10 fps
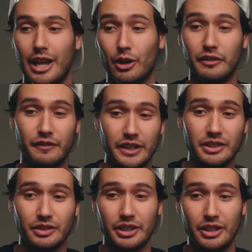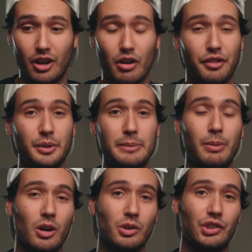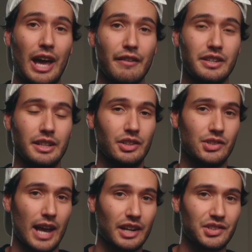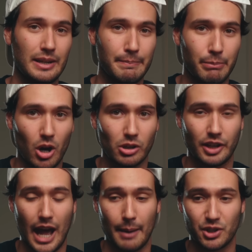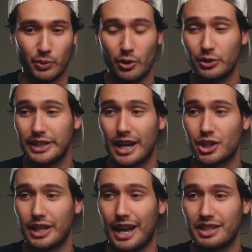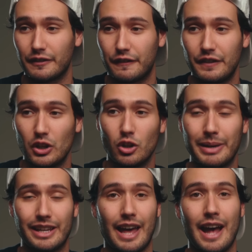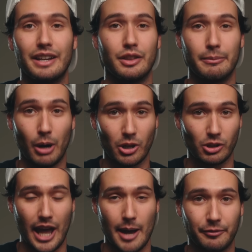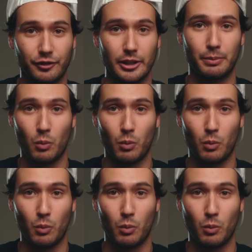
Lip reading: Now conveniently, all three bottles have the exact same bottle cap, so we only actually had to film and edit the bottle cap flip